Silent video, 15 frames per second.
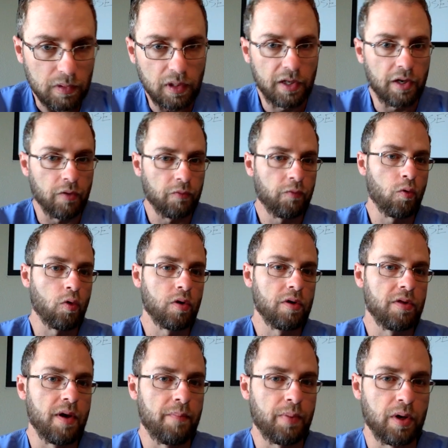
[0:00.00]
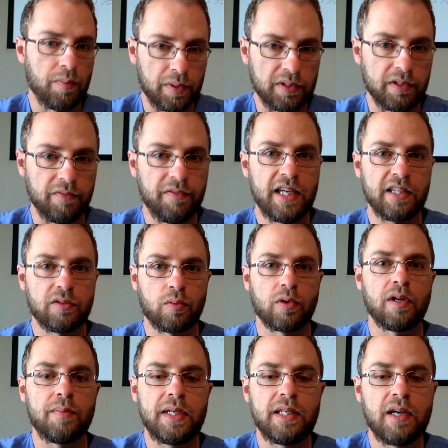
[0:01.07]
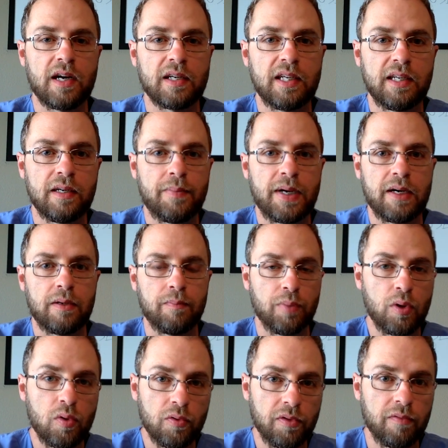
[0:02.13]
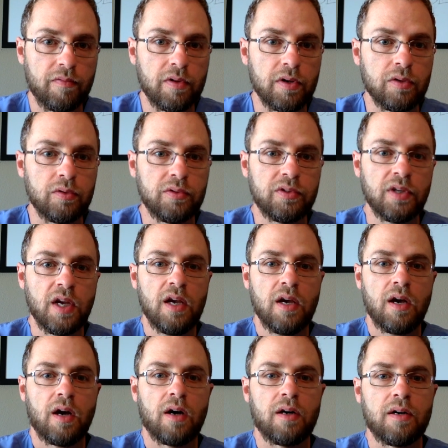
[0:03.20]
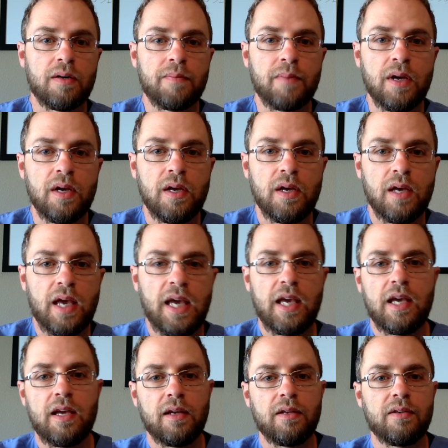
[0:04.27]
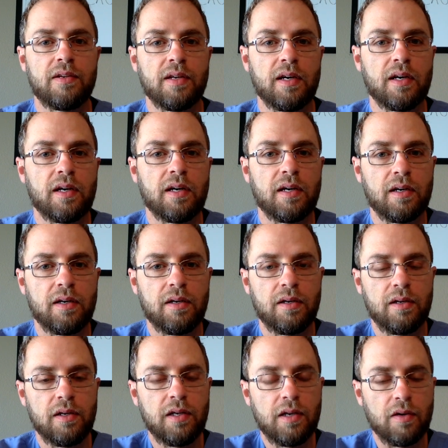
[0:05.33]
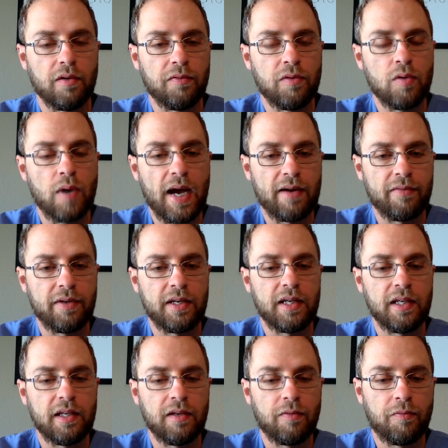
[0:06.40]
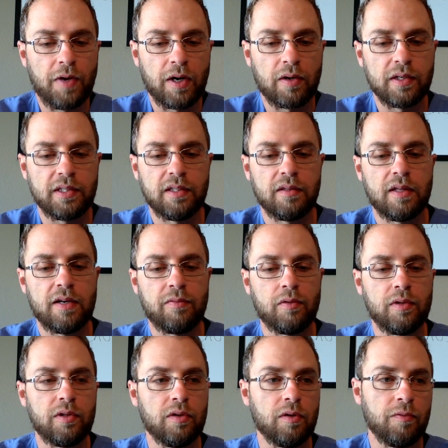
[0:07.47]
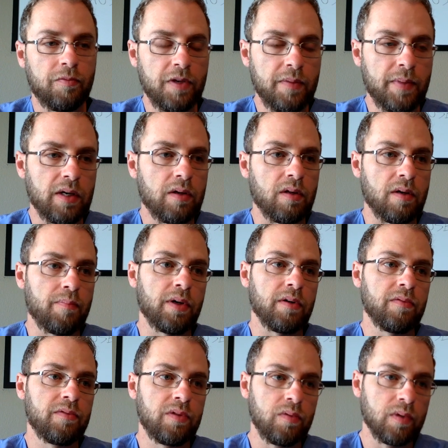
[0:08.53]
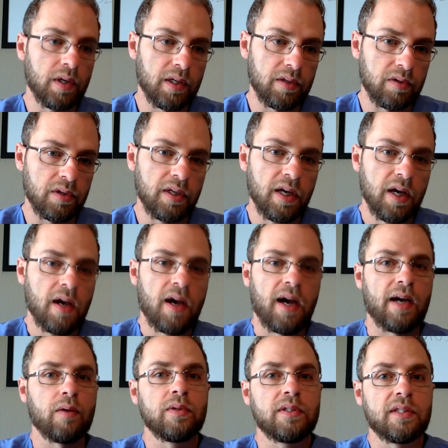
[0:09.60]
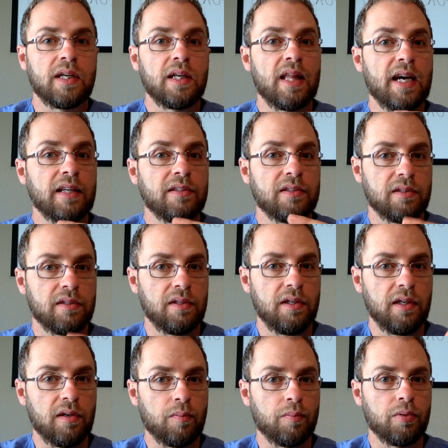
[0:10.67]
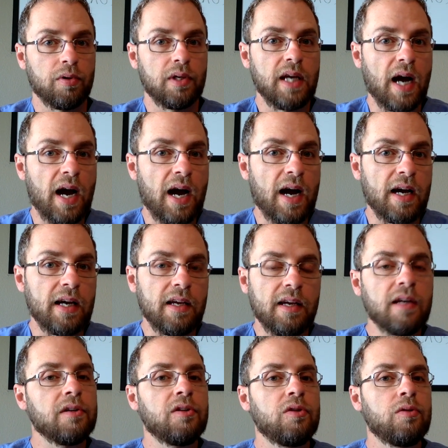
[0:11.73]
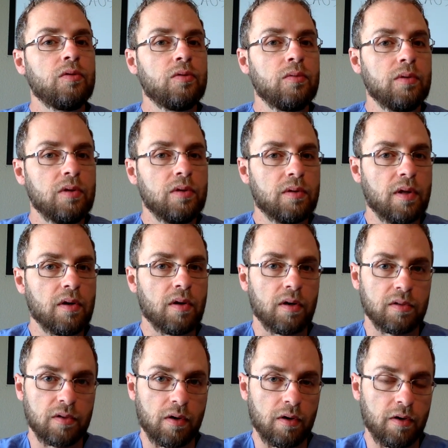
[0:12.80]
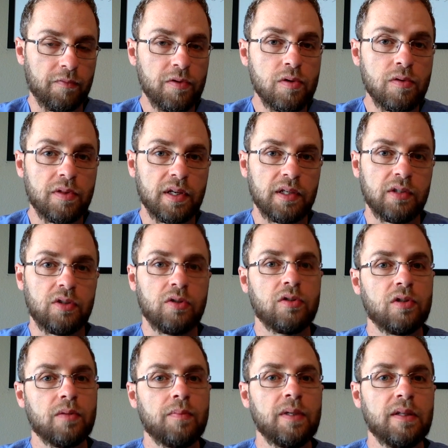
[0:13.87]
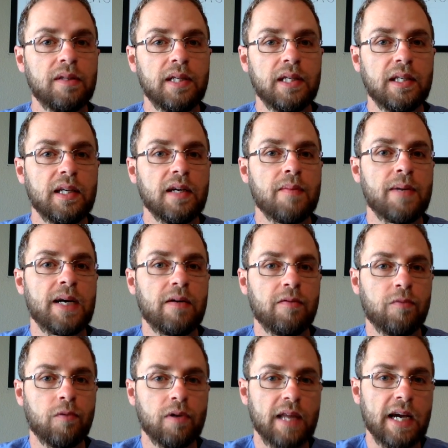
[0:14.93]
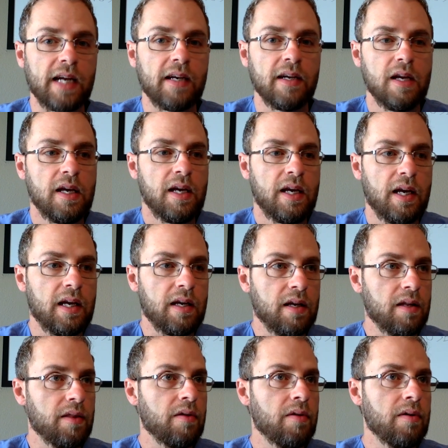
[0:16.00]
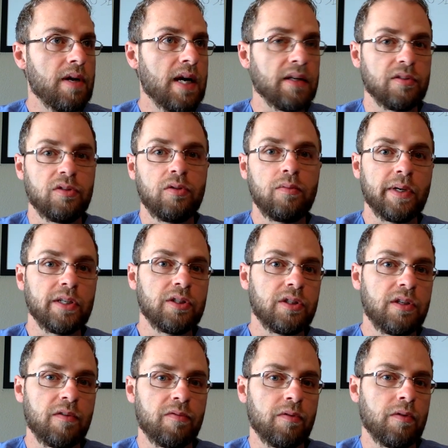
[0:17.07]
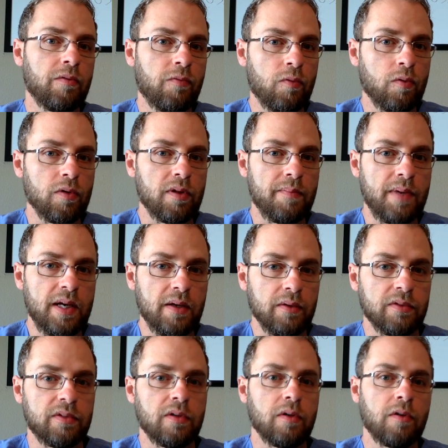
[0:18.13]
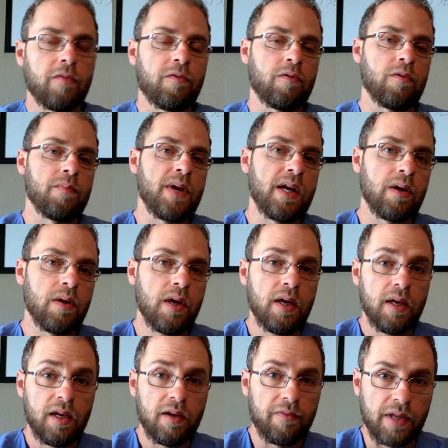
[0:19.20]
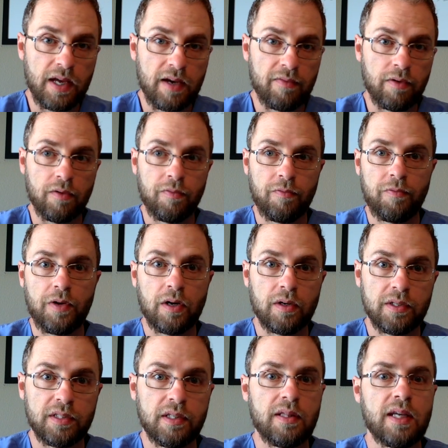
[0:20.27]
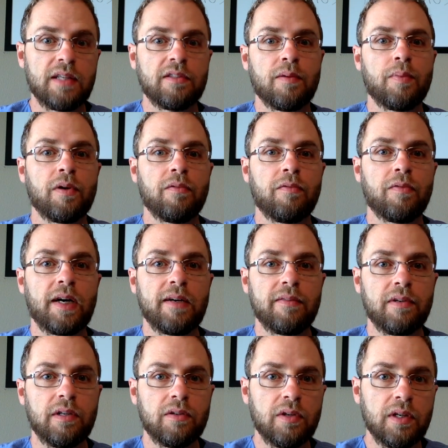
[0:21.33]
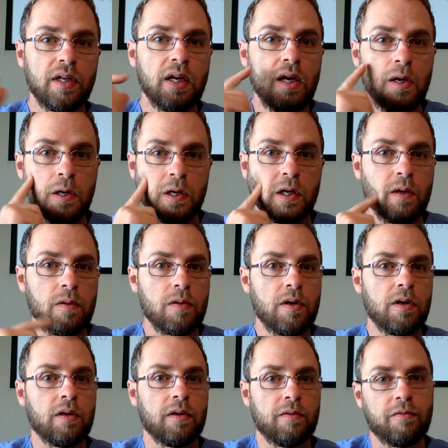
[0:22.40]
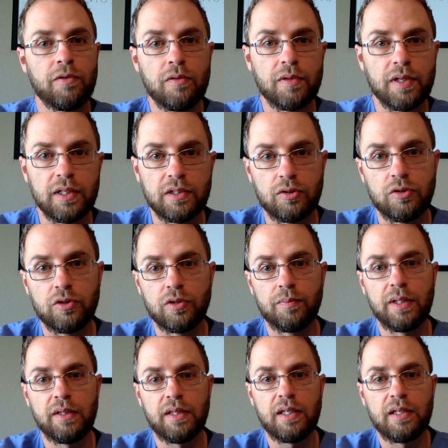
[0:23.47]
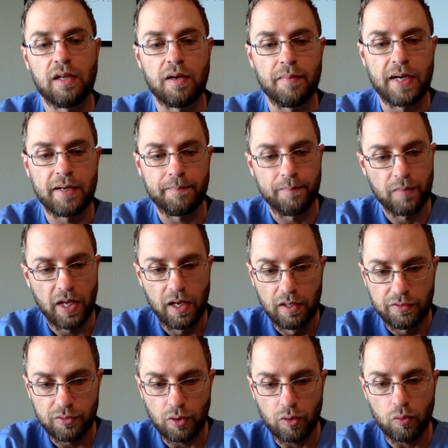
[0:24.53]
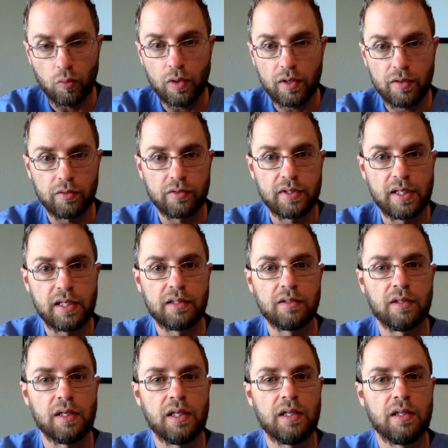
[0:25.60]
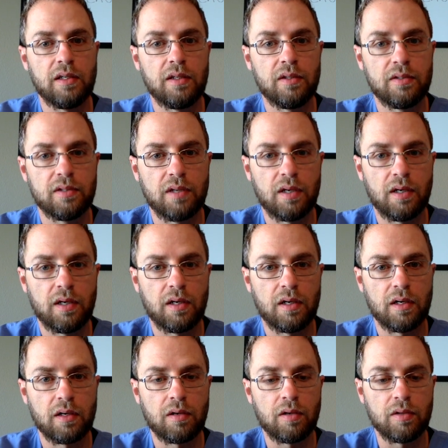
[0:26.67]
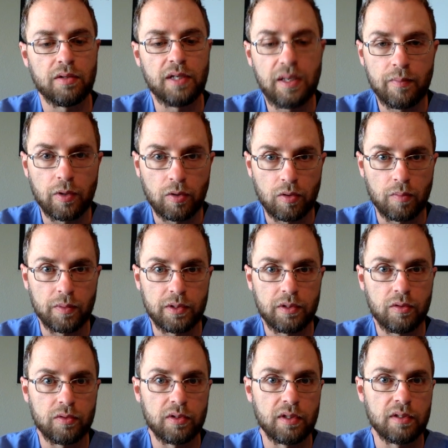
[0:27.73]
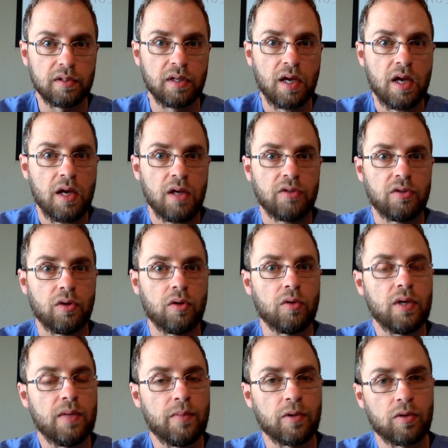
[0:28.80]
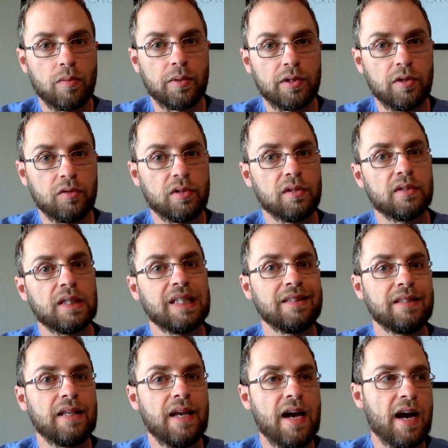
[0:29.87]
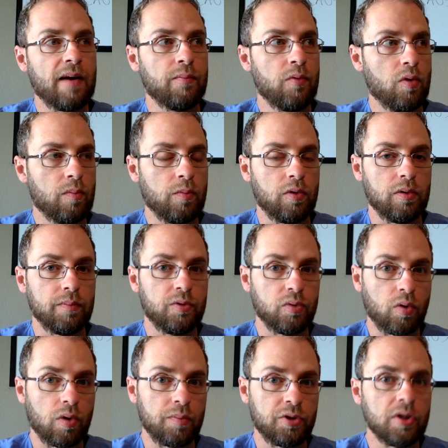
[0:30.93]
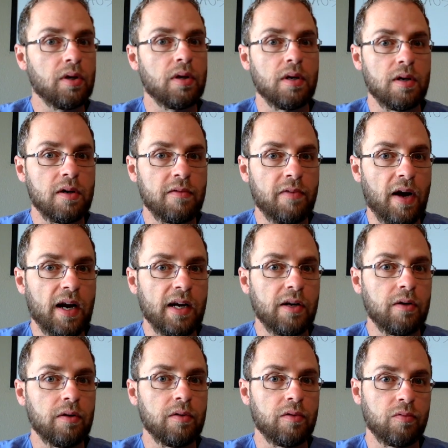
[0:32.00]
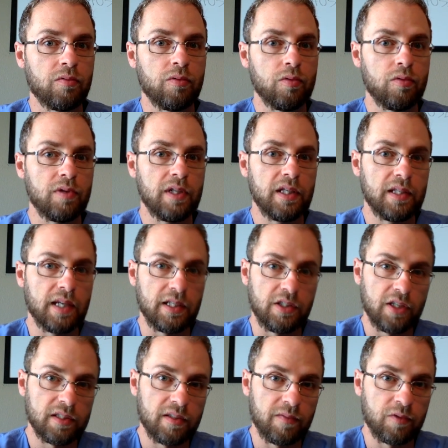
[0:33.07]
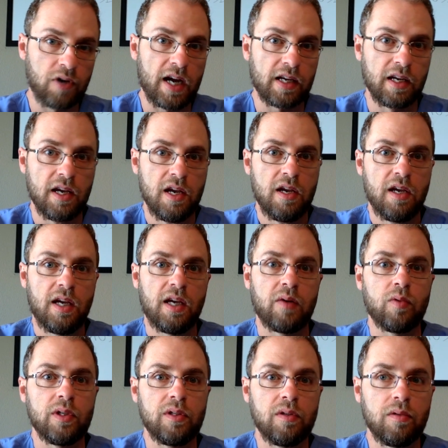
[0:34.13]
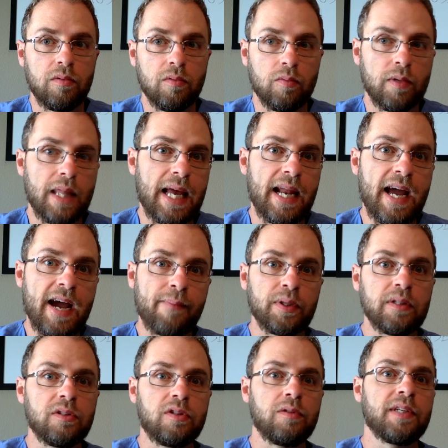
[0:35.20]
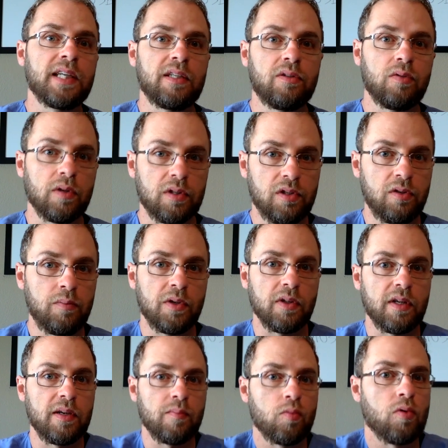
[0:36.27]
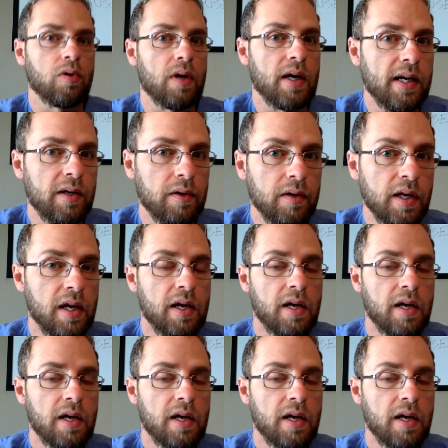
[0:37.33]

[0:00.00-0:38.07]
you know, for the purpose of this, we're going to be talking about both of those, um, and uh, you know, if you have a ferritin level in your female above 200, I would say that's, you know, pretty high and you there are a few things you should be thinking about for that. And they're not too much different for the male. So for a male, if they have a ferritin that's above 500, you know, there are a few things you should be thinking about. So one of those things is uh, called hemochromatosis. So hemochromatosis is an abnormal absorption of iron through the digestive tract. And when you when that happens, you tend to accumulate more iron.